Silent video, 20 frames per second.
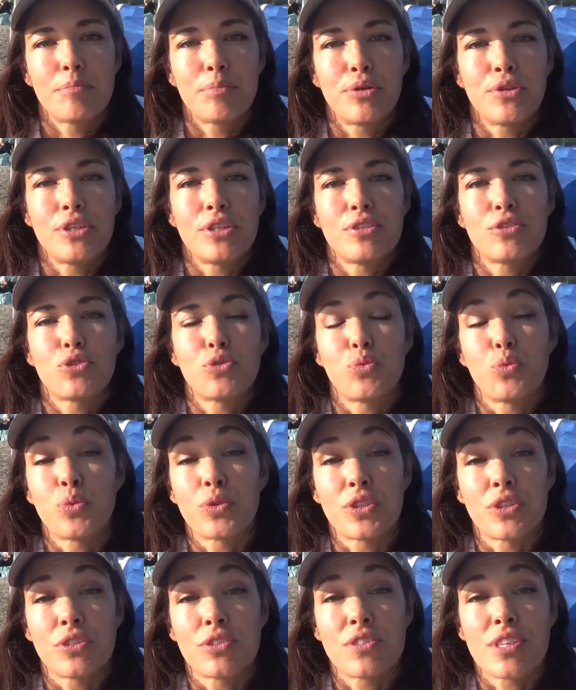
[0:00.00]
put into
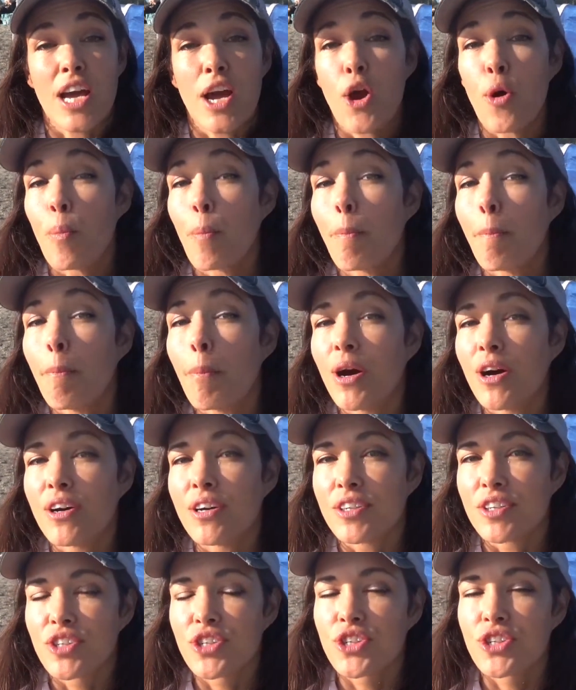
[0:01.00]
words how
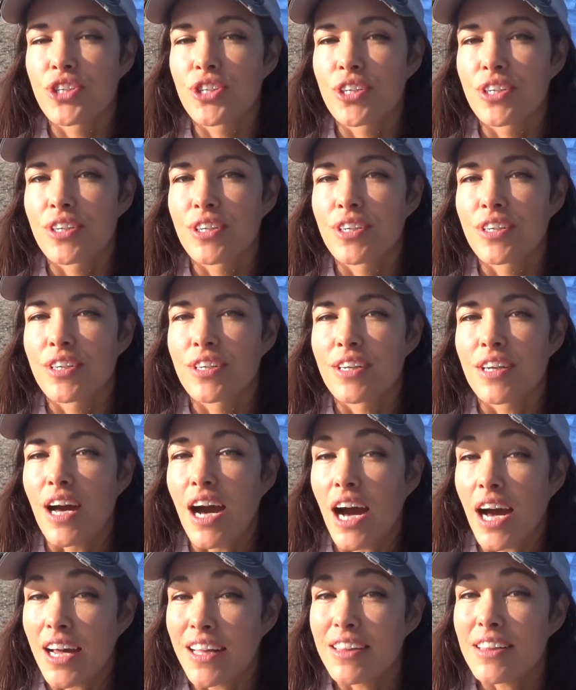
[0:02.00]
much
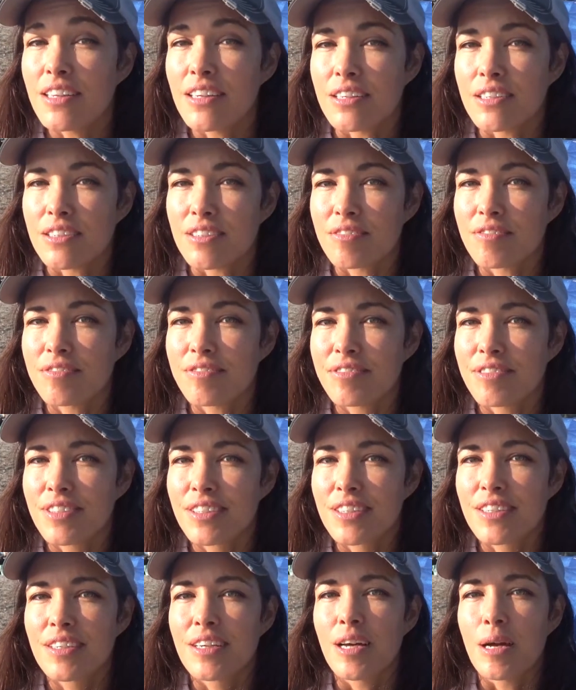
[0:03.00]
I love
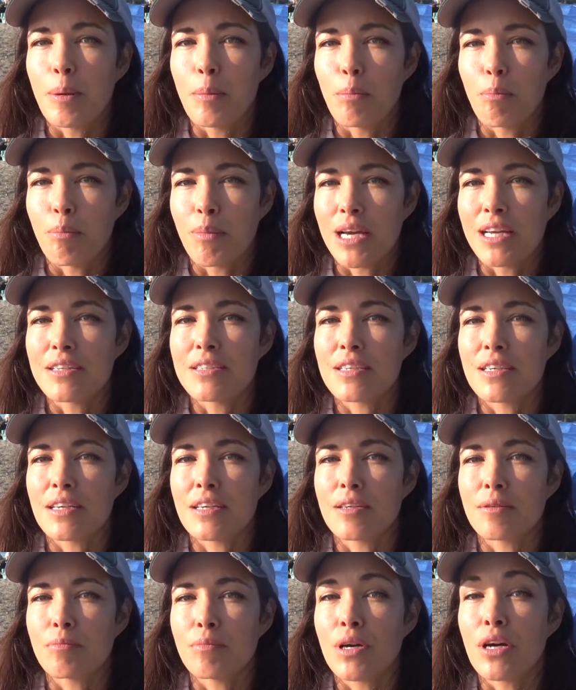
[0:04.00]
my
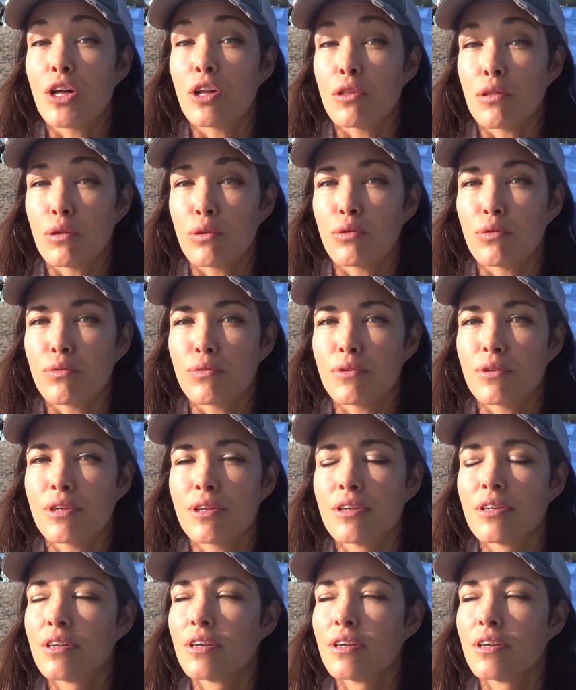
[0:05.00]
time alone.